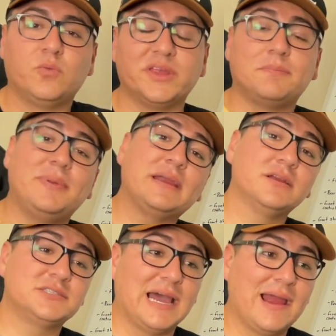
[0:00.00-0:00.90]
With bigger
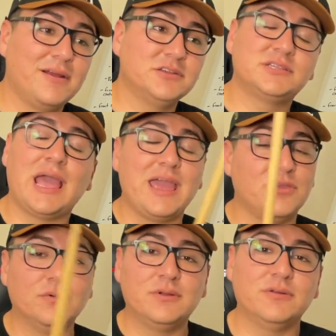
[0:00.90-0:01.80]
tires, and
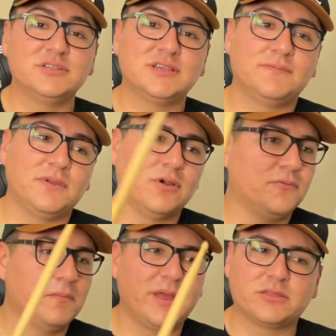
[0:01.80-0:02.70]
you'll notice it if you go
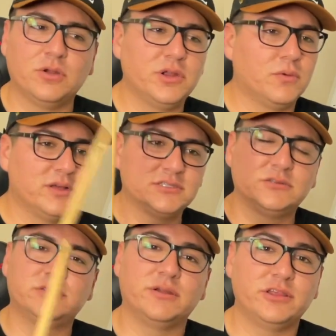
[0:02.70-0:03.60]
from like thirty-ones to
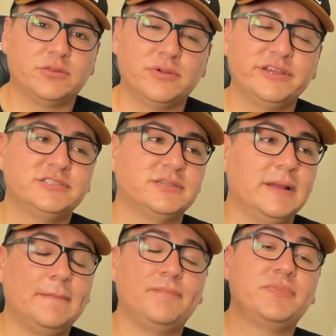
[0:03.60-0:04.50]
thirty-threes,
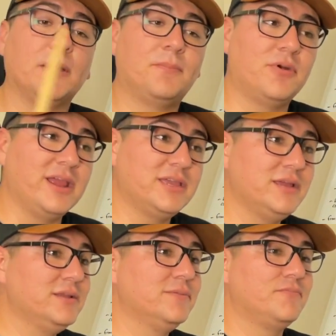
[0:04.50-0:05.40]
the
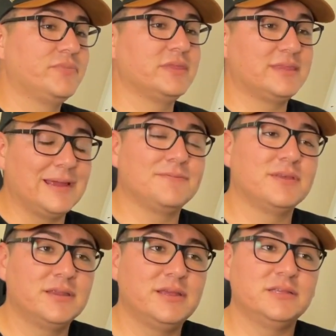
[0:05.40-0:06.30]
braking
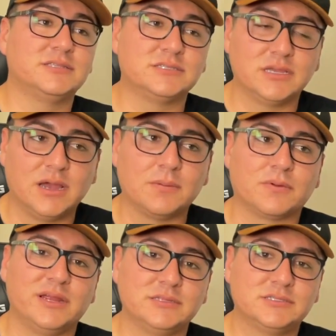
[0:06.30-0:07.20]
definitely needs
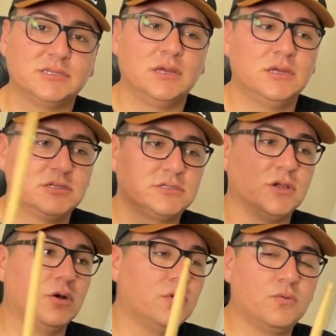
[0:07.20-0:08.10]
upgrades.
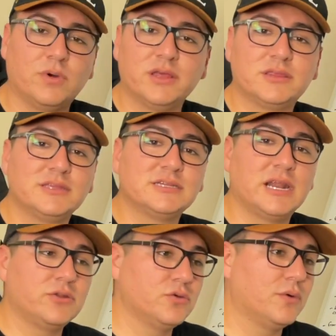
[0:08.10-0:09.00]
So one of the things that I
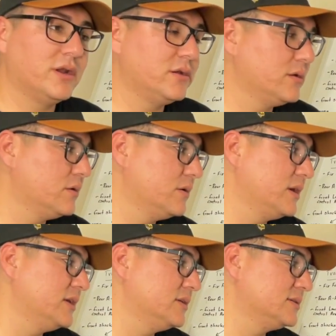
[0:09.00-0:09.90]
do want to do
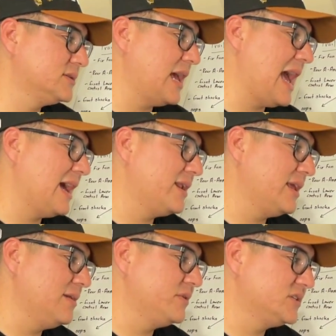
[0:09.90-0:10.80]
is add
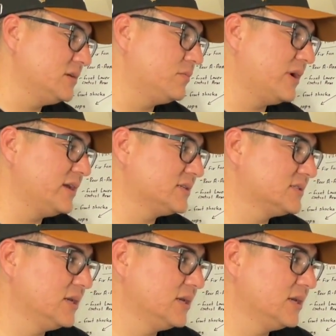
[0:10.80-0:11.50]
E B C brakes,